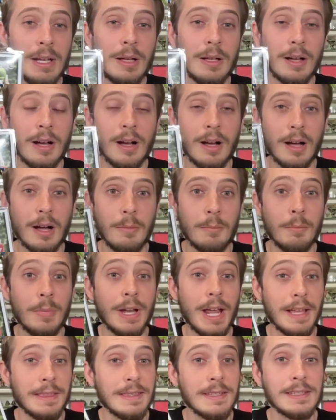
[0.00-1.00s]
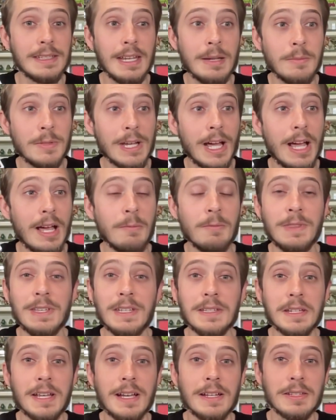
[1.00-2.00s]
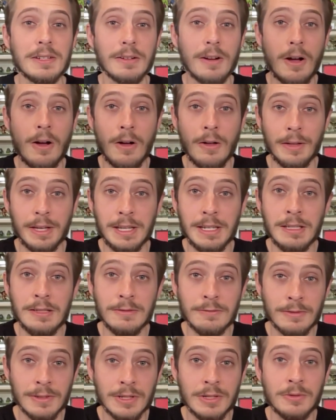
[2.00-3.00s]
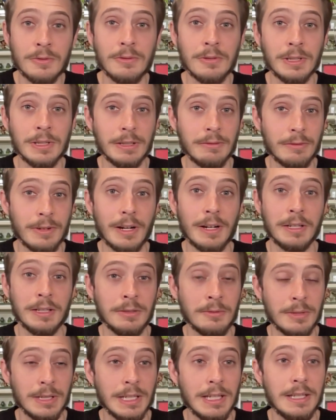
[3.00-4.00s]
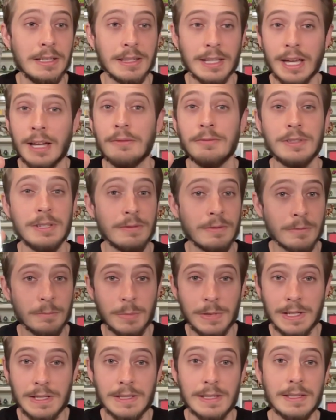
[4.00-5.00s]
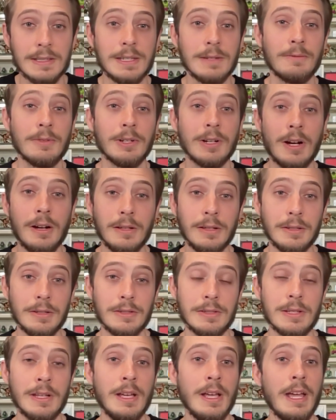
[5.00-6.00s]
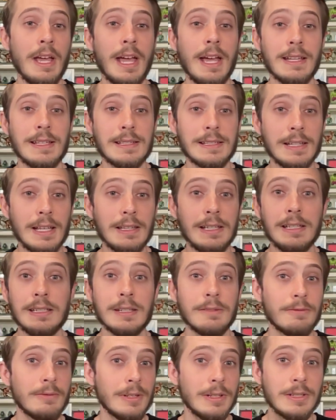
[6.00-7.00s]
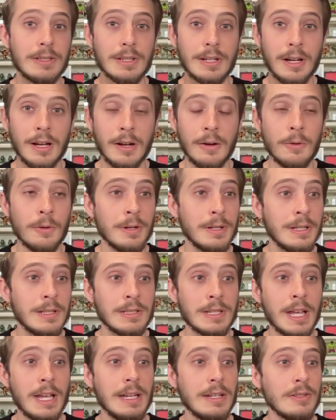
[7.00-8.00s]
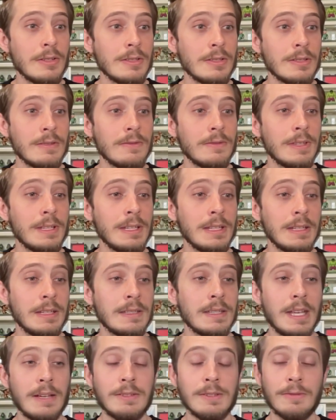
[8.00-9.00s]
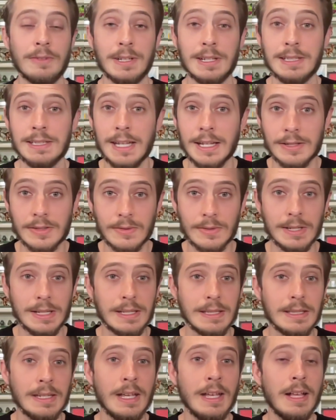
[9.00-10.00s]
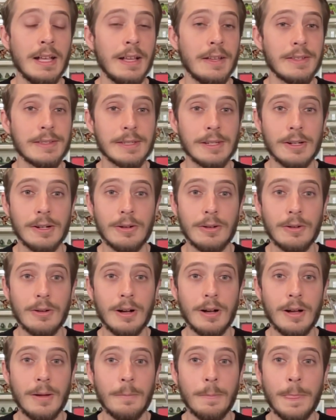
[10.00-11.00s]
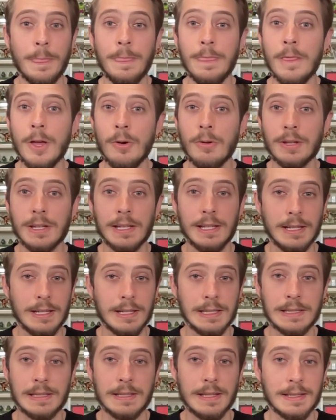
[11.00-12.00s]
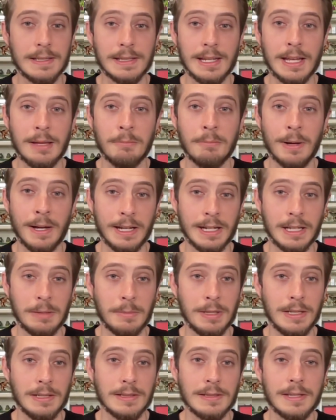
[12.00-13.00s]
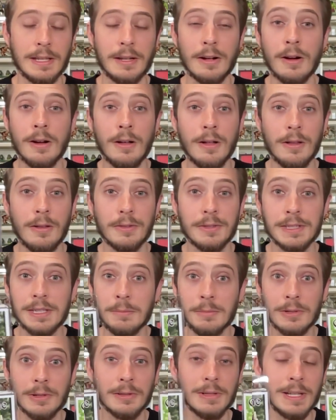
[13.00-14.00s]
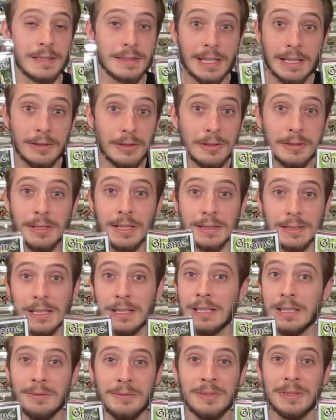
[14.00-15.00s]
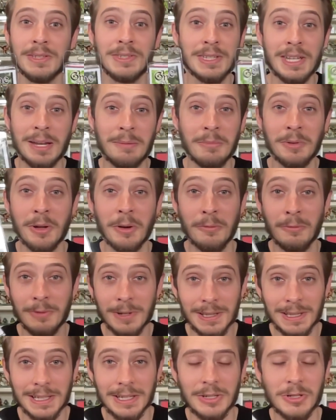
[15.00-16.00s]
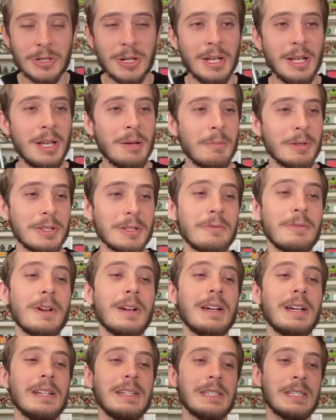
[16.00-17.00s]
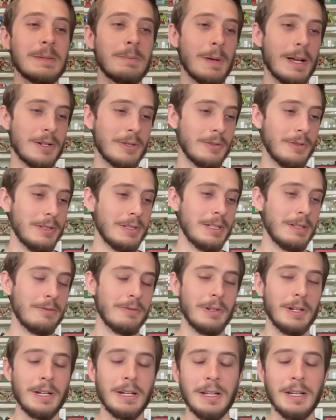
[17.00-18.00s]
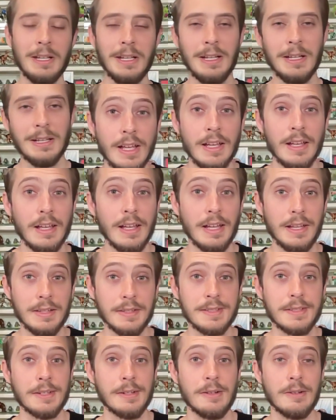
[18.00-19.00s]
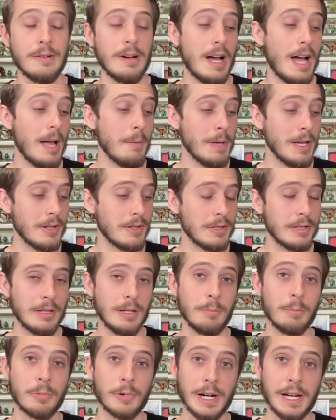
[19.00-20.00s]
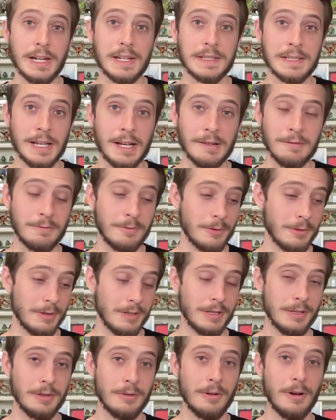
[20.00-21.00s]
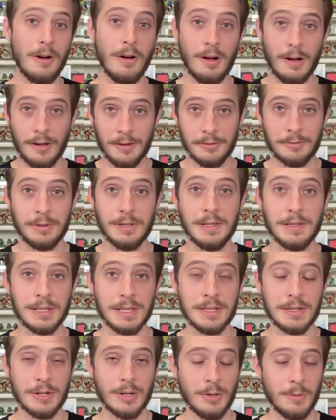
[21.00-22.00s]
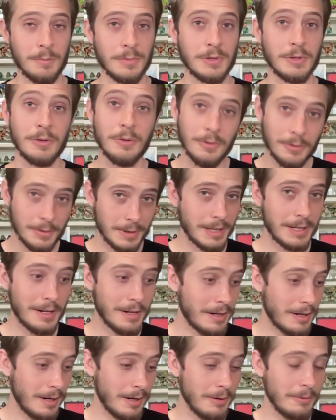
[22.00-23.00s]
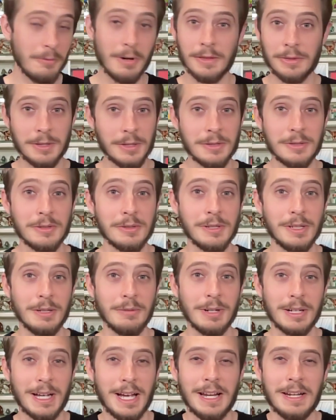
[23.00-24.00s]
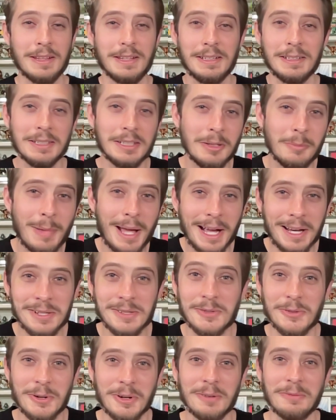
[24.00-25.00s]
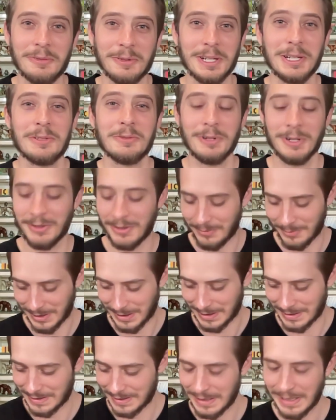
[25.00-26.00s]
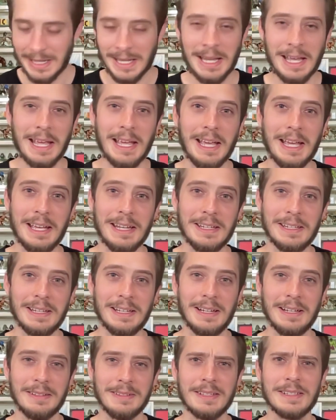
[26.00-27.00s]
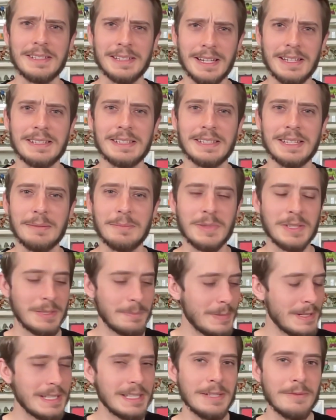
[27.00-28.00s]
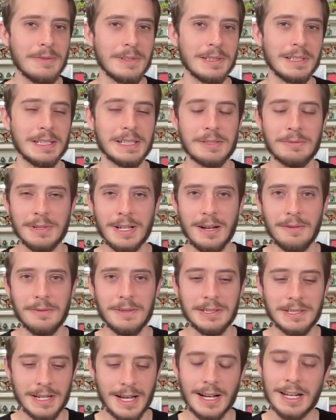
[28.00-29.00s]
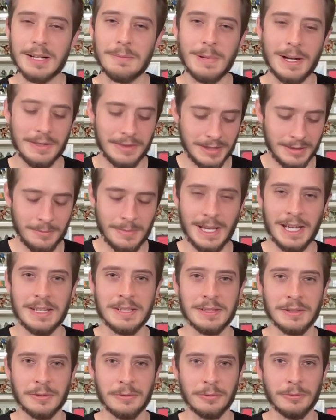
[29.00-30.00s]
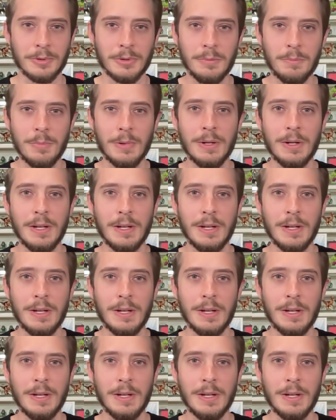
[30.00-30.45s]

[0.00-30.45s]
But at the same time, these guys are all individually very unique. They have different pieces, different colors, and slightly different orientations of things. They have different accessories. So no kit is the same by any means. They're all similar, they look like they live in the same gnome village, but they're very special and different. And so I'm actually going to break down for you all three of these gnomes, who they are, what they're doing, what kind of the little backstory for each one of them is, and discuss them specifically. Because we often talk about them as a group,